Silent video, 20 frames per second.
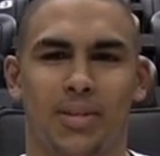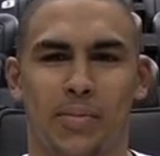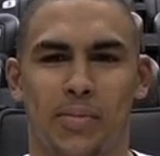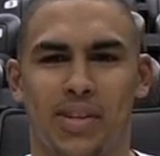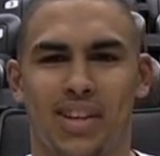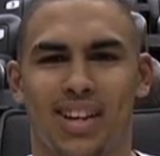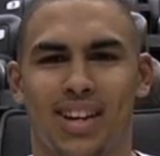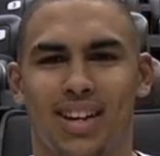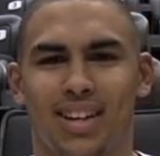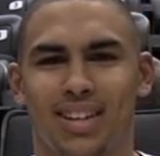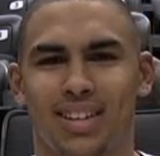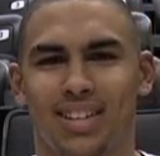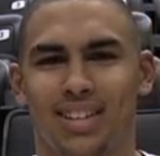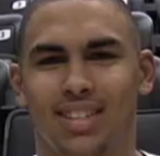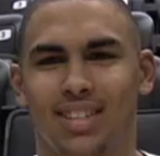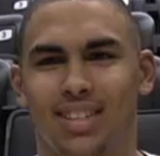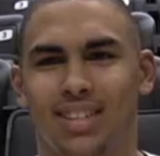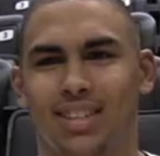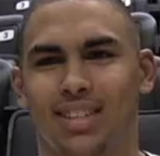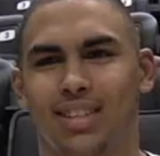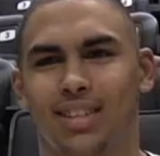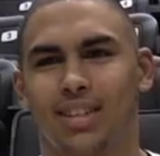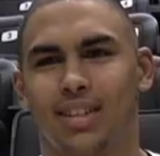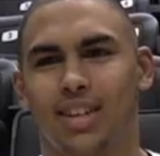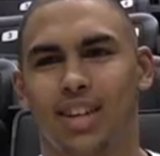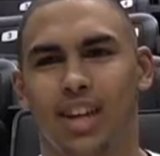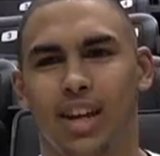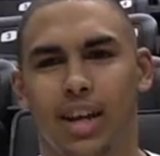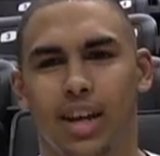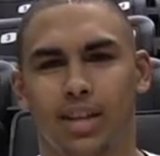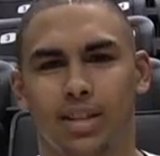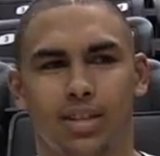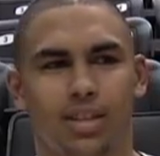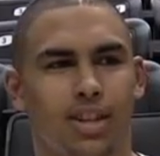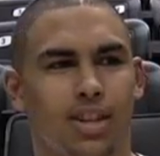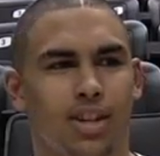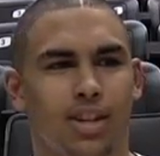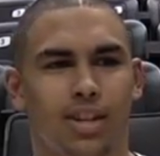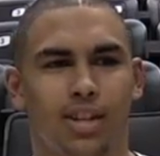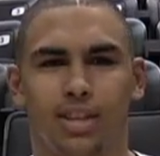to be honest. You can ask the
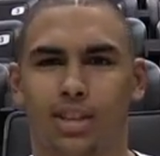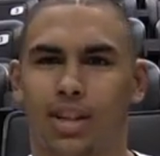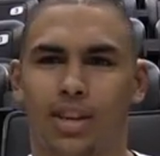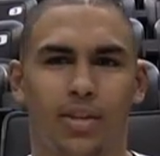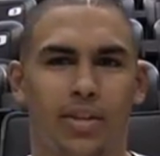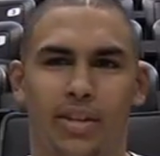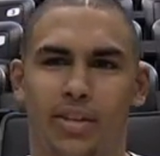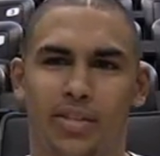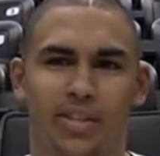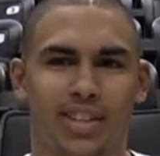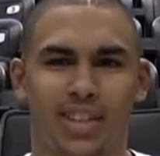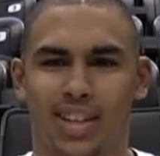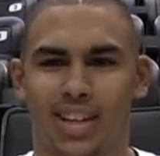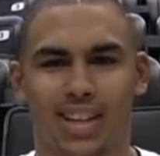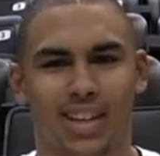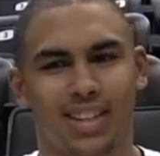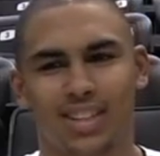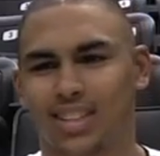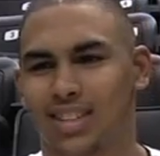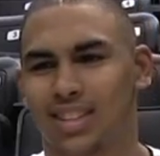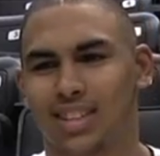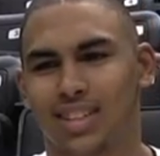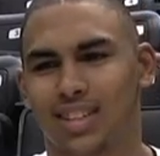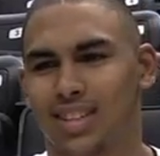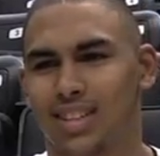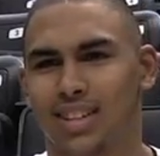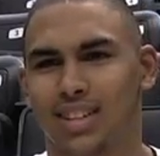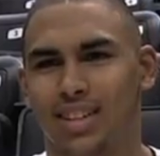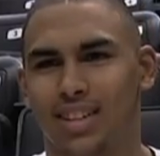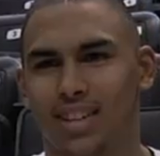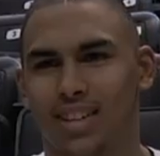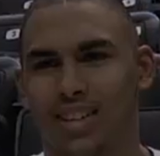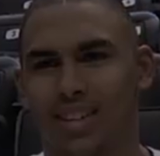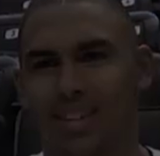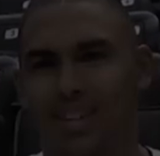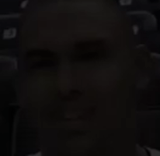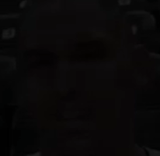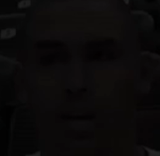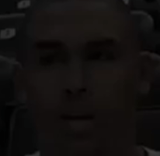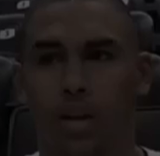girls. I don't ever text.
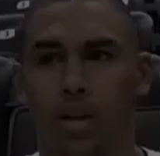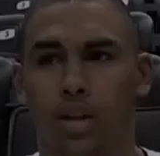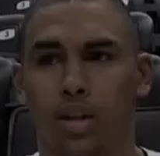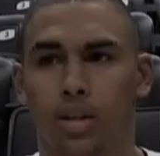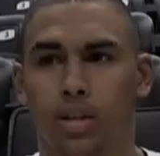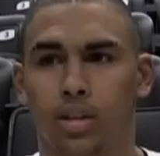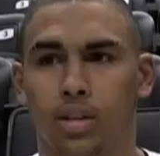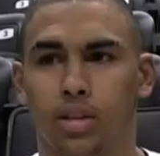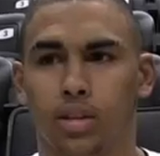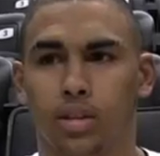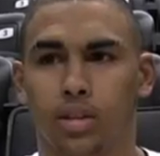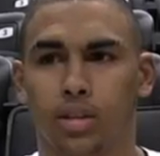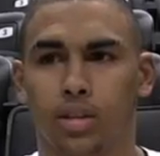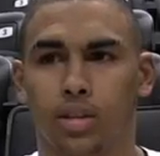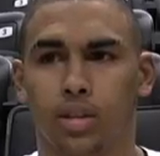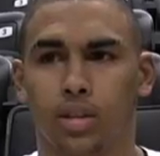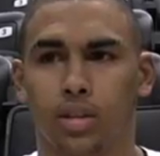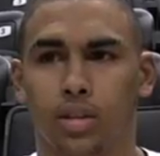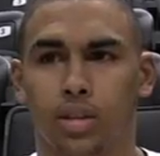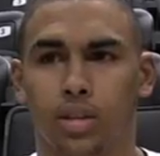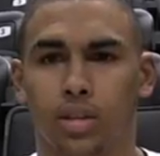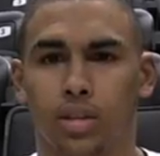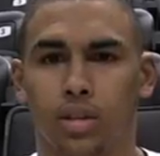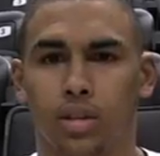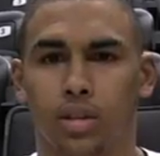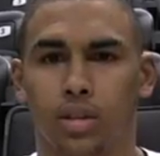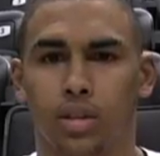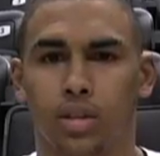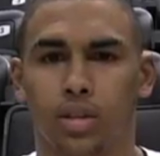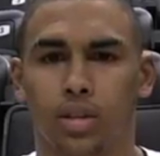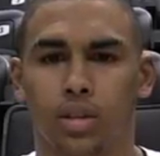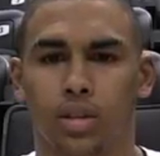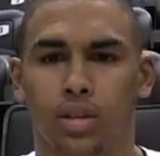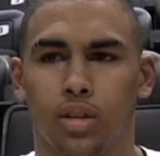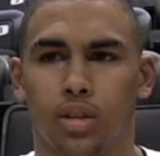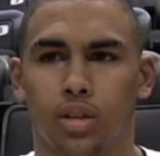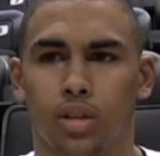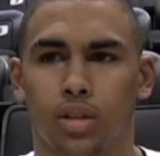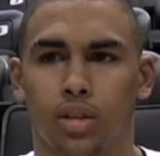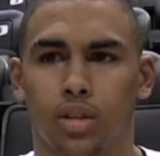What are some of the things that you like to
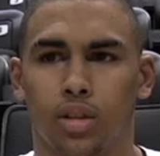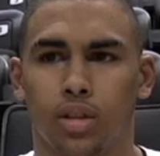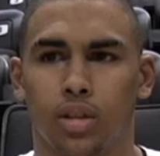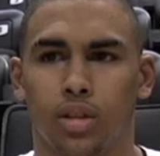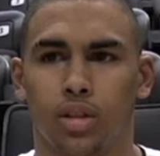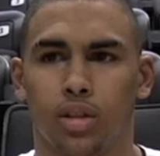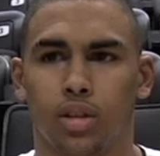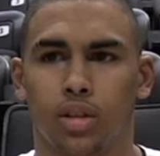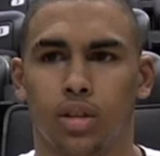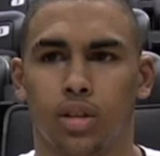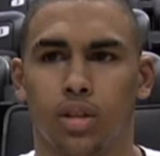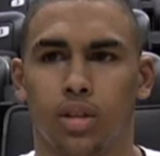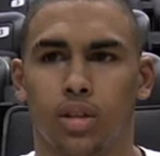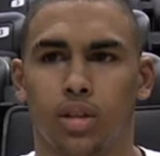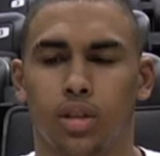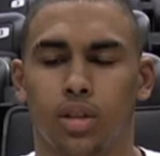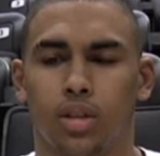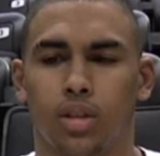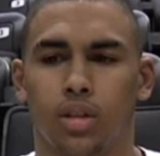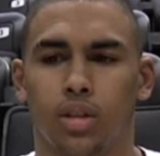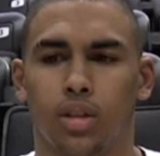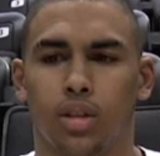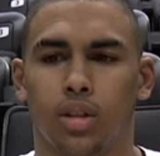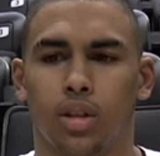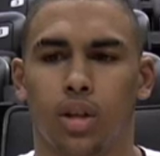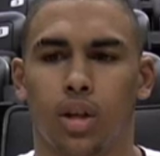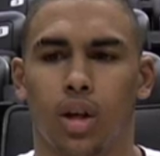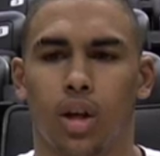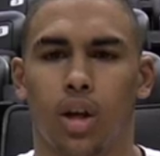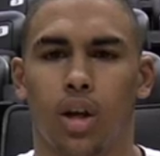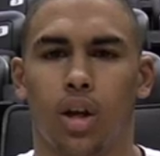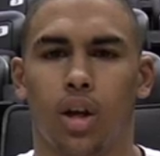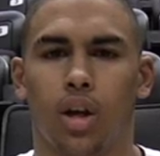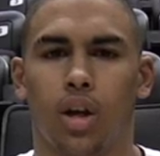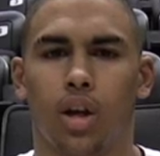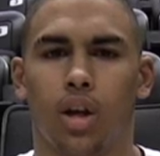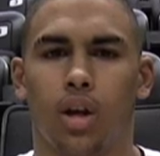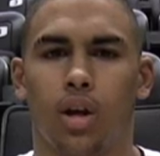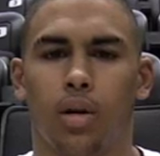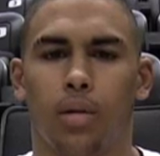do when you're back home in Chicago? Um,
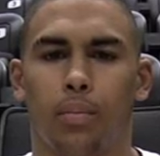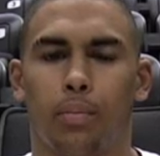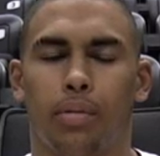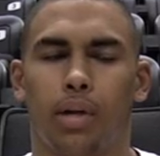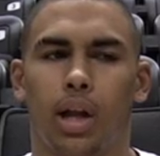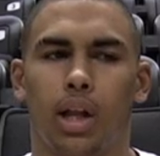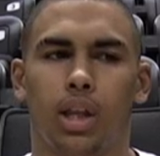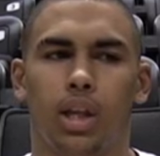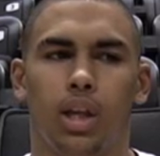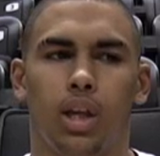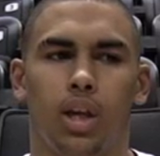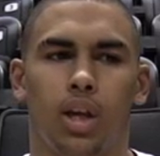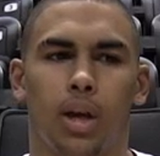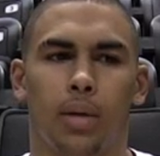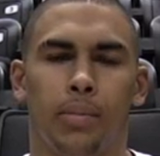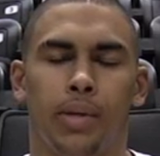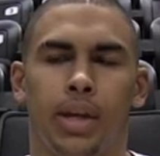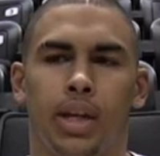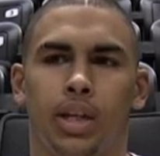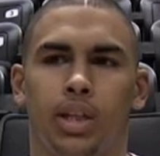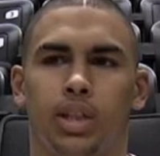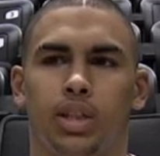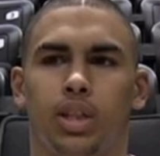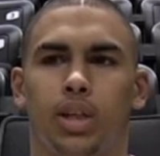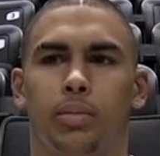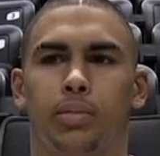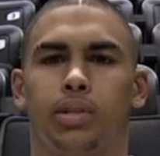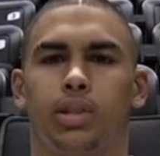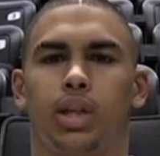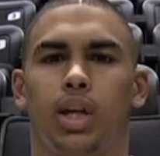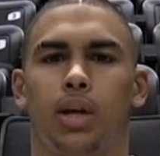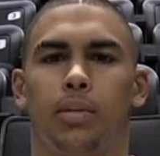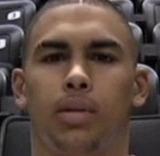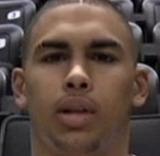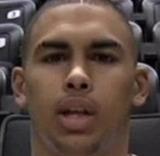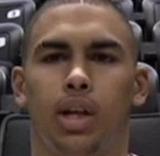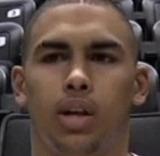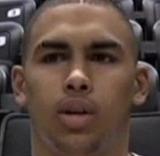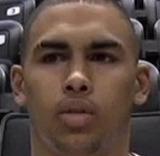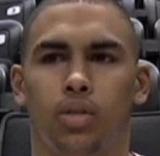probably, I mean, in the summertime, I
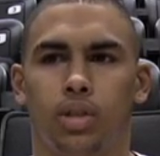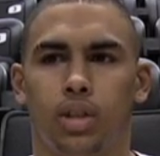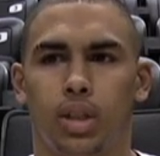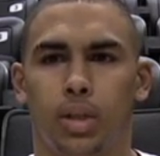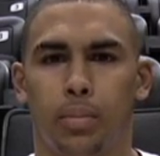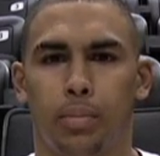like going to the